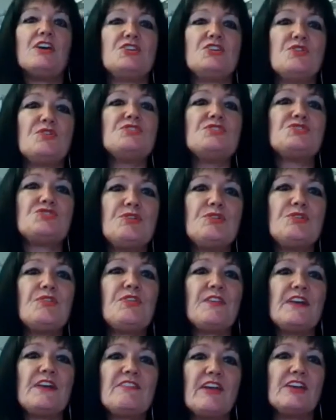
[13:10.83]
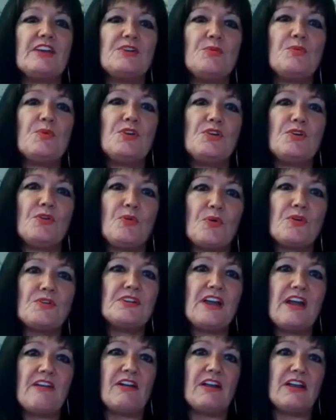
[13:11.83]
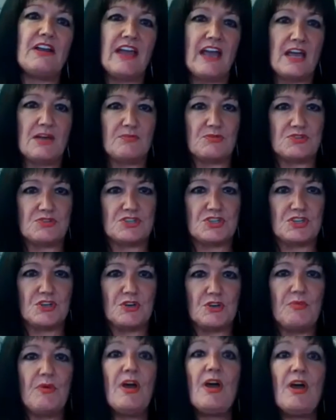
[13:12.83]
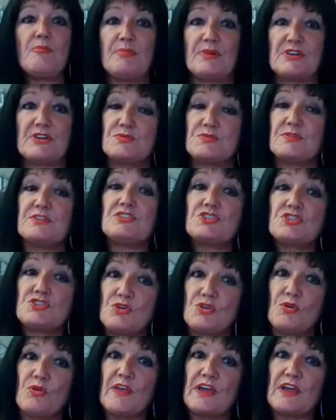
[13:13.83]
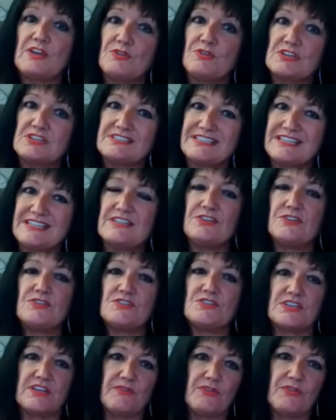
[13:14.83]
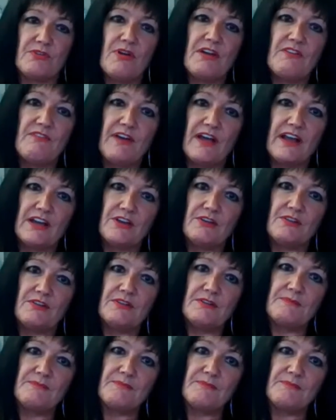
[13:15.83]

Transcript: You can do things that you weren't ordinarily able to do, but to ensure that you continue to give the right value